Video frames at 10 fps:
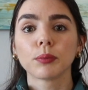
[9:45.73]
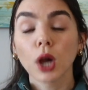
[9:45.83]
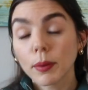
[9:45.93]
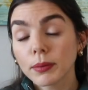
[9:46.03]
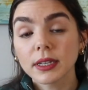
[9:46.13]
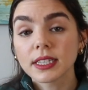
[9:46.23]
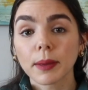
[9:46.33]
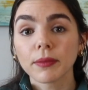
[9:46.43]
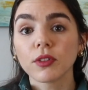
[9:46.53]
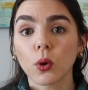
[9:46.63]
probably
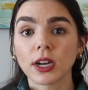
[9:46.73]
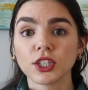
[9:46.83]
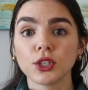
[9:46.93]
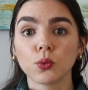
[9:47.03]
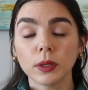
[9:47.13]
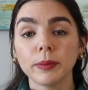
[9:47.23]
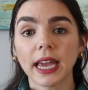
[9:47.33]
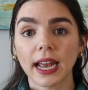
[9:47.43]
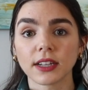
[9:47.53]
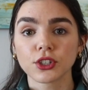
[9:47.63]
some of the questions will
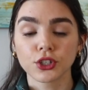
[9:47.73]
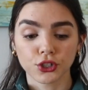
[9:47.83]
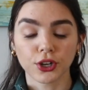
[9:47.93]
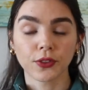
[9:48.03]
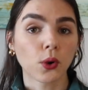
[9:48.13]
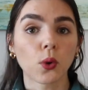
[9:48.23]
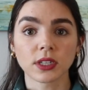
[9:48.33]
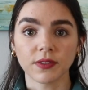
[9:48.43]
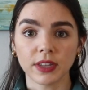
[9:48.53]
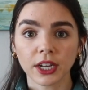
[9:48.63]
be answered during the
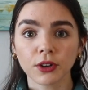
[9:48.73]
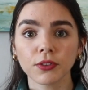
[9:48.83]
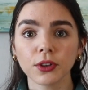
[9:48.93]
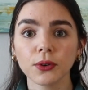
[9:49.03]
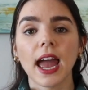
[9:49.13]
course of the interview